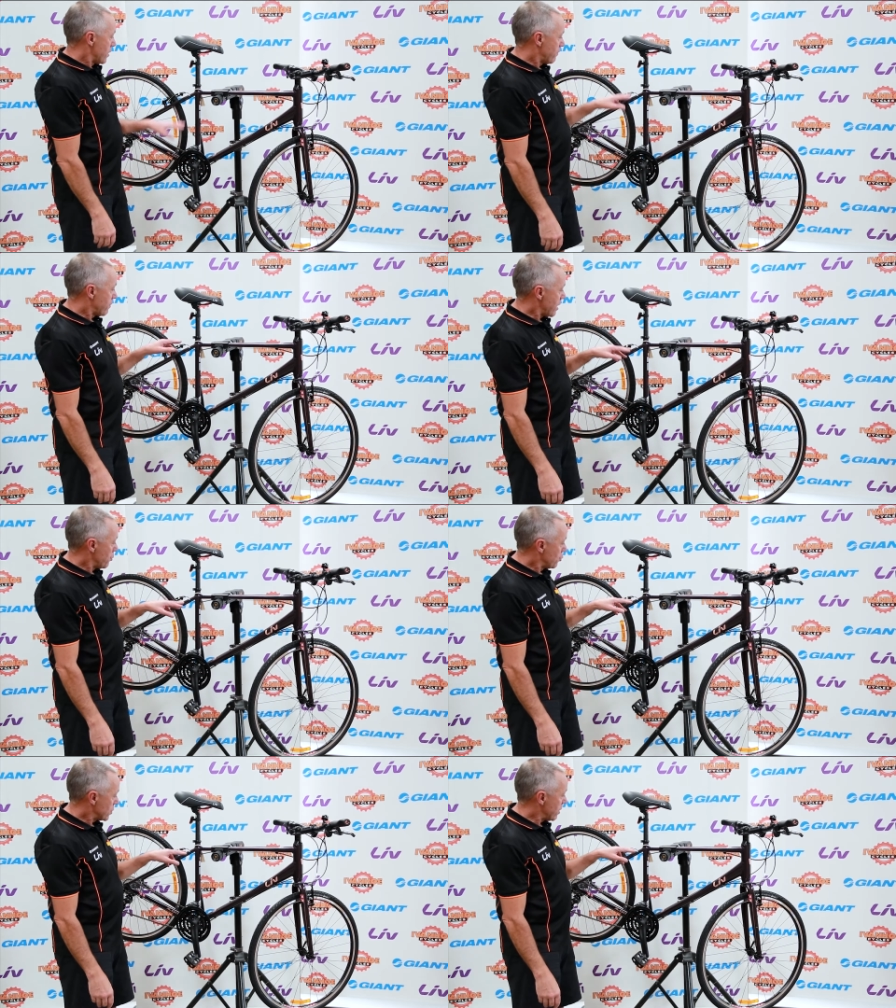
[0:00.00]
the frame
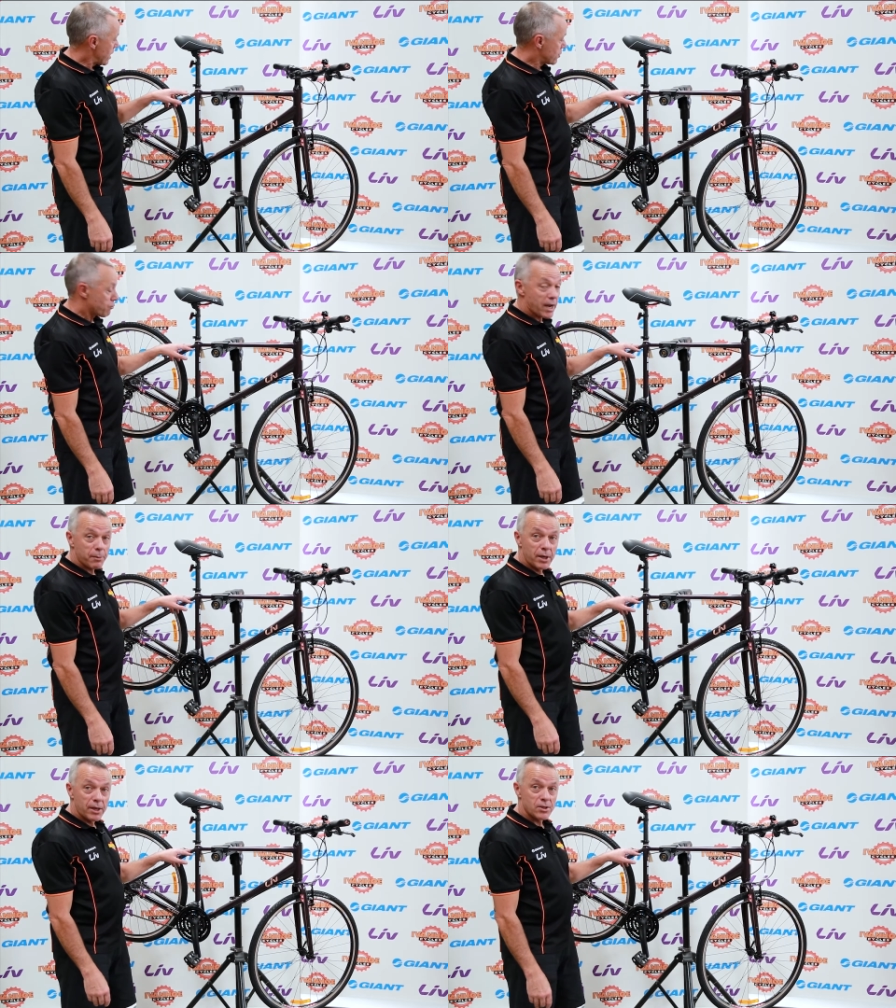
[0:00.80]
also has
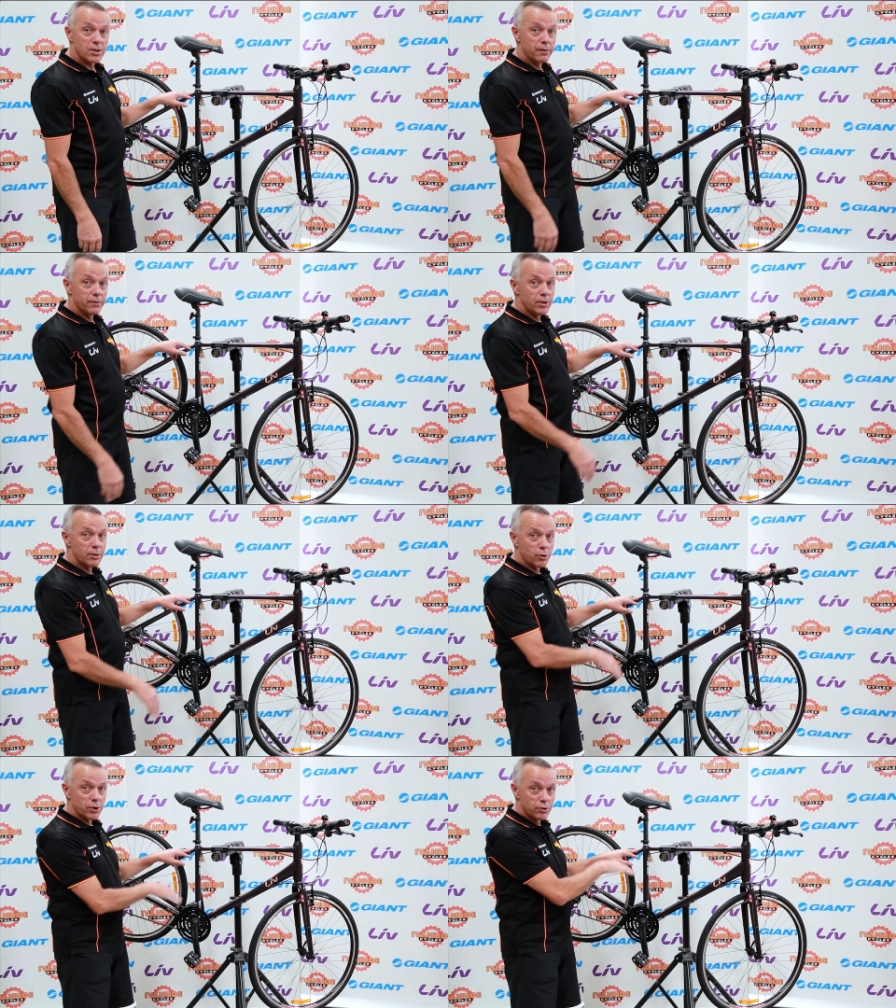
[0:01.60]
rack mounts, so if you did
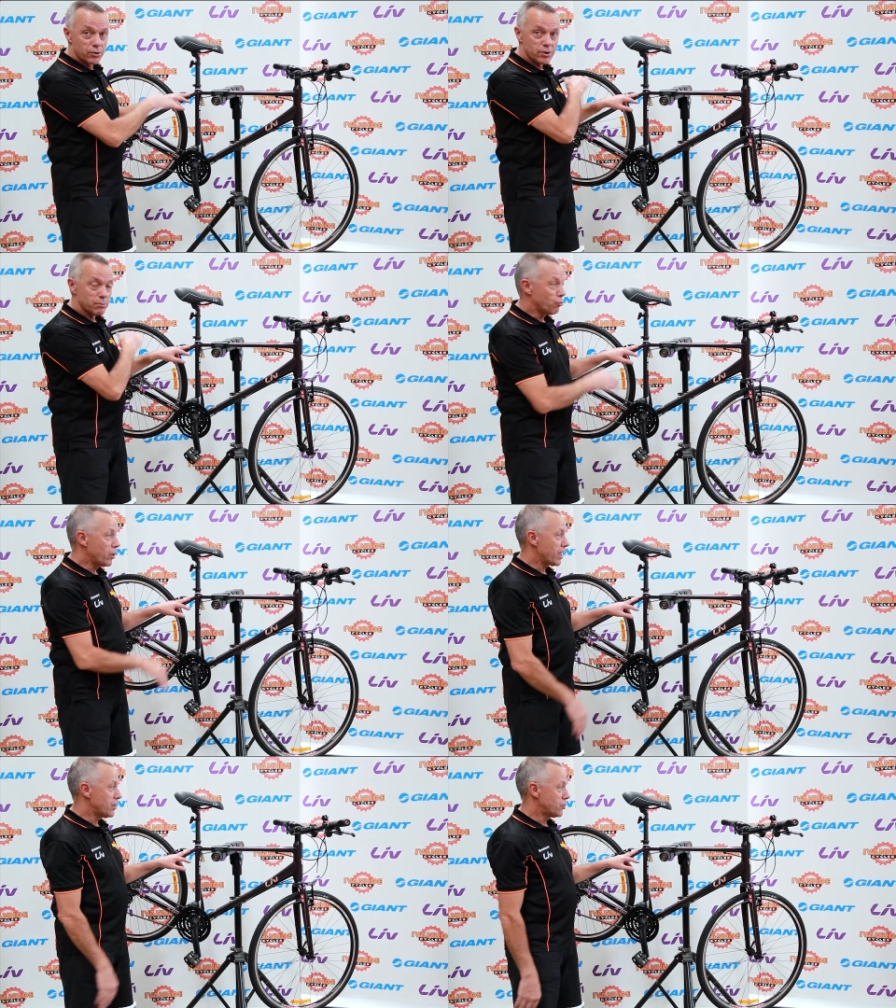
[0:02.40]
want to do some
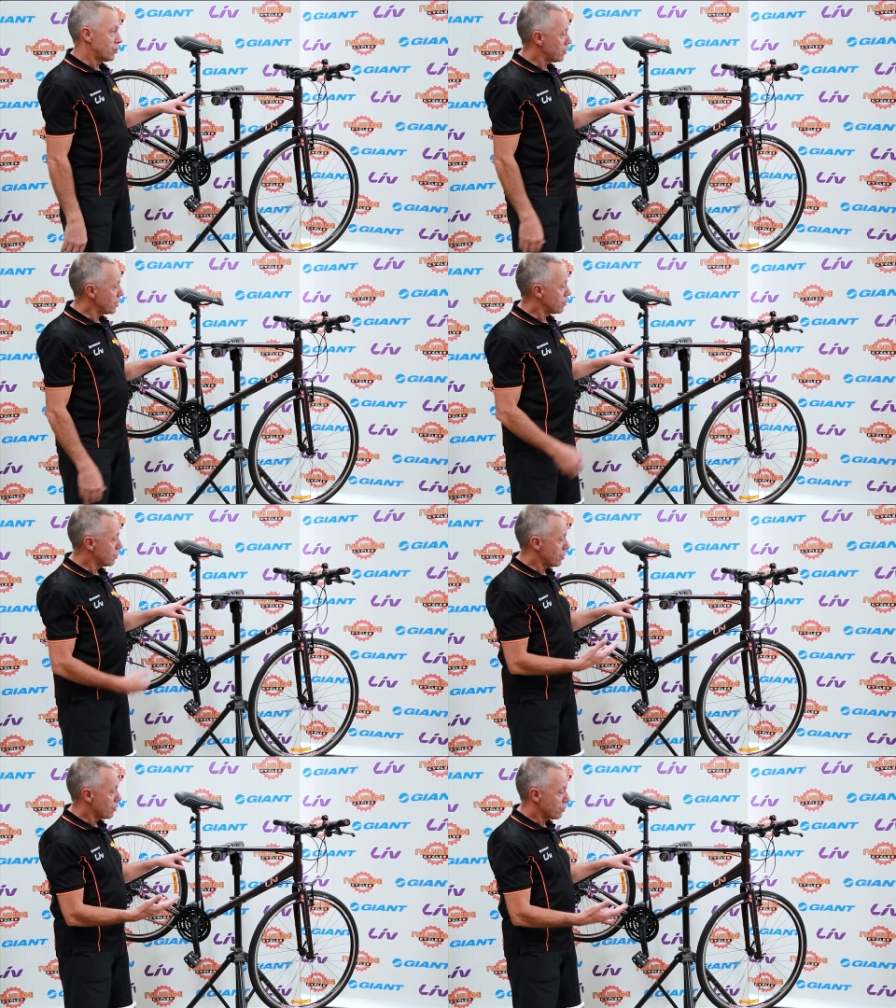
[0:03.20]
weekend touring or
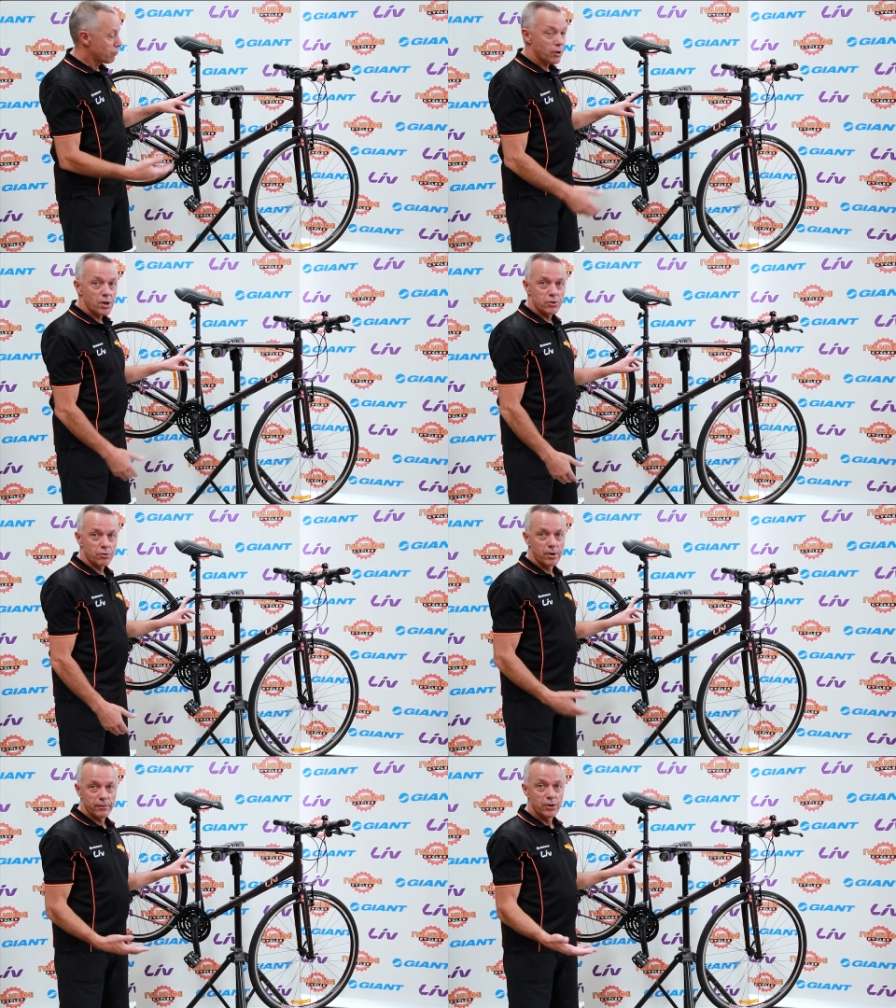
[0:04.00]
longer rides
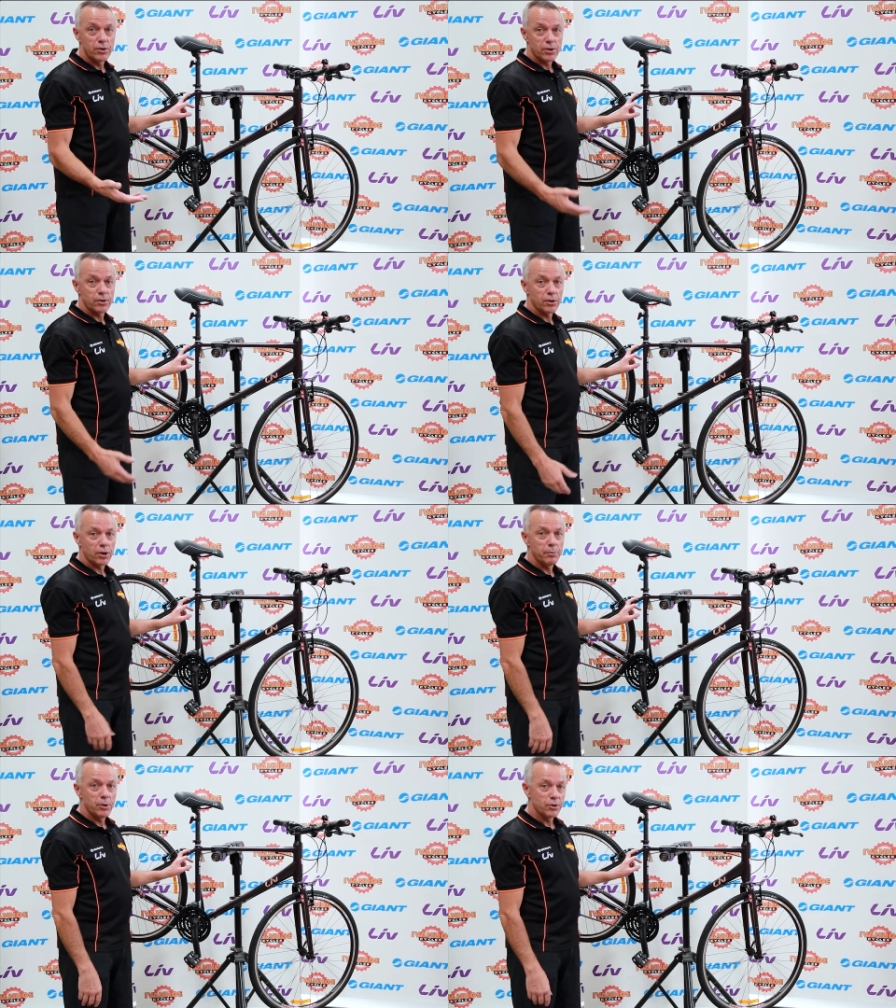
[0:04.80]
or even use it to
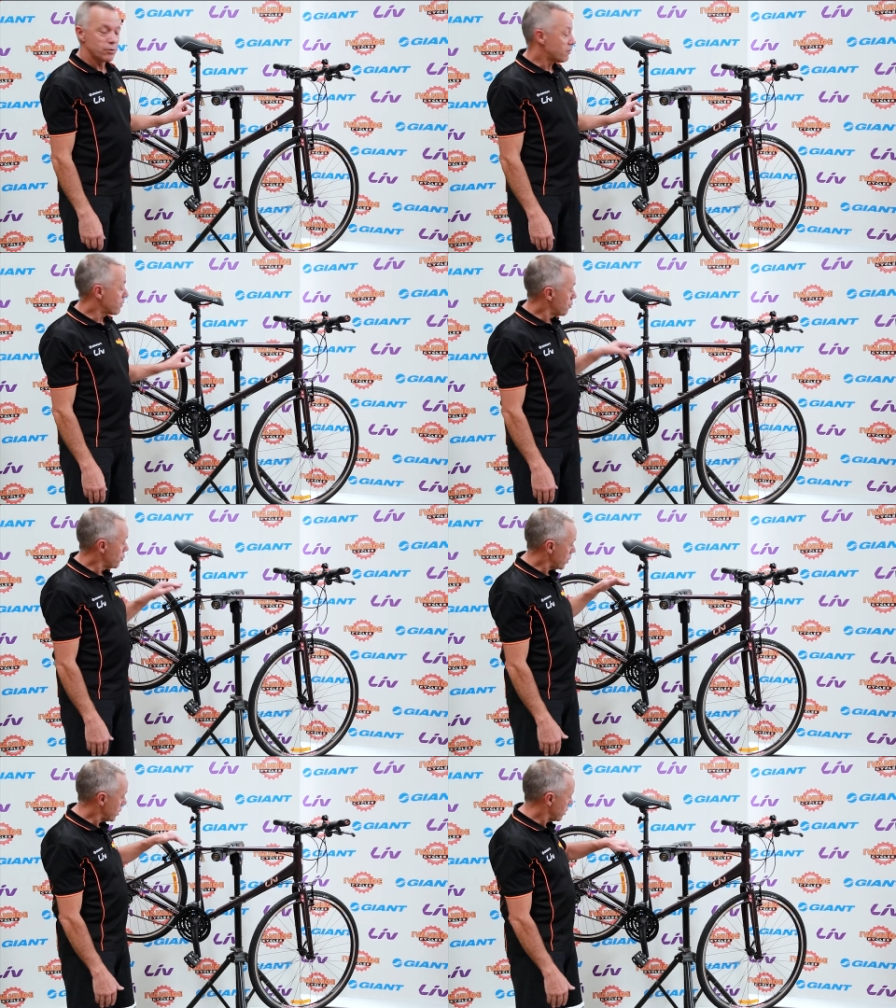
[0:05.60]
commute to and from
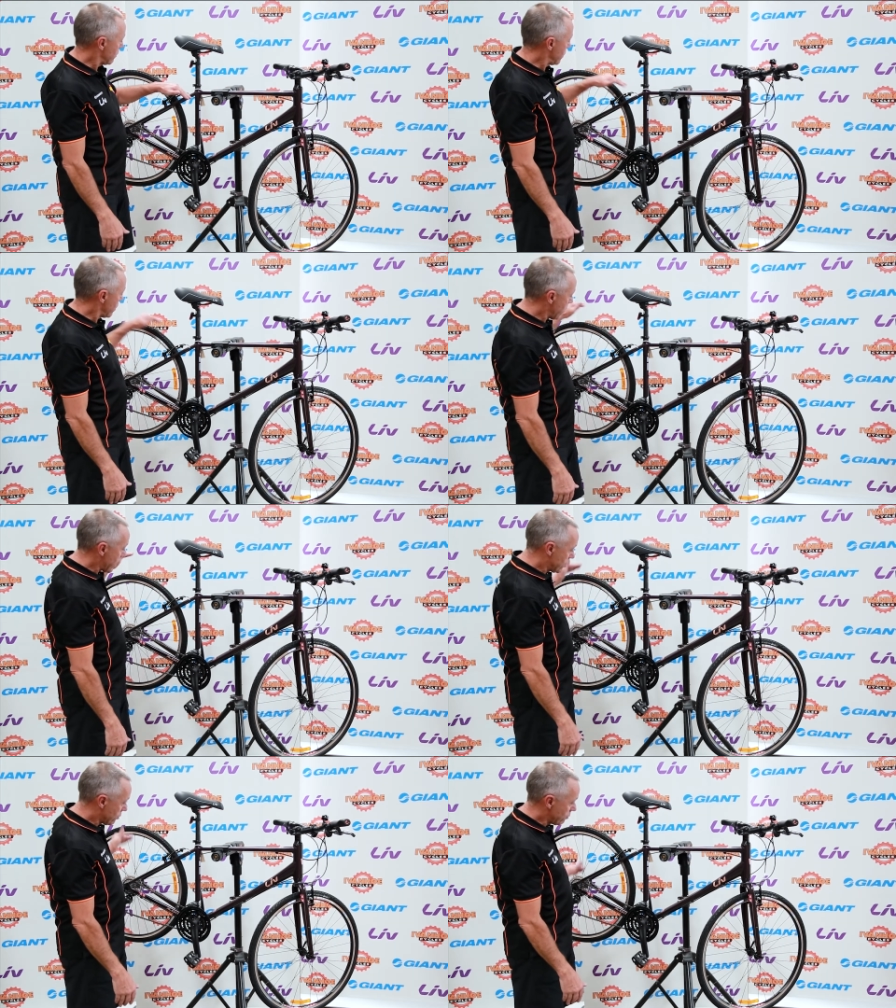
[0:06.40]
work, you could fit a
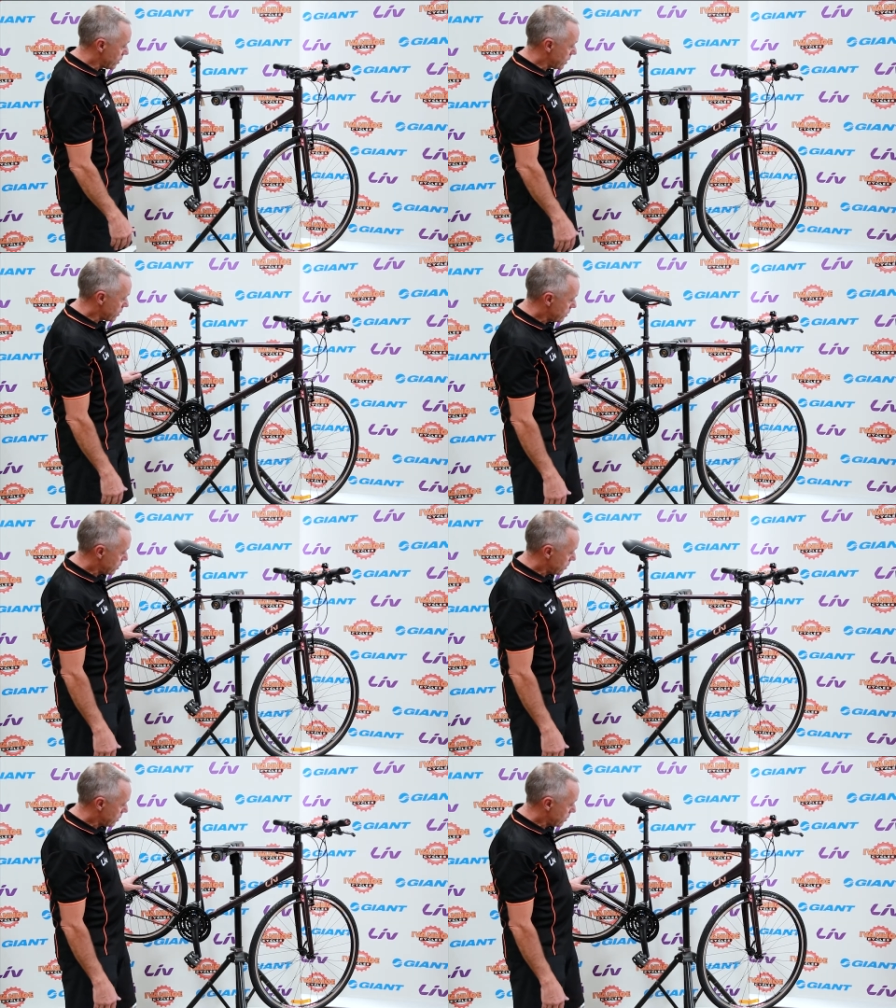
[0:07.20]
rack to the rear.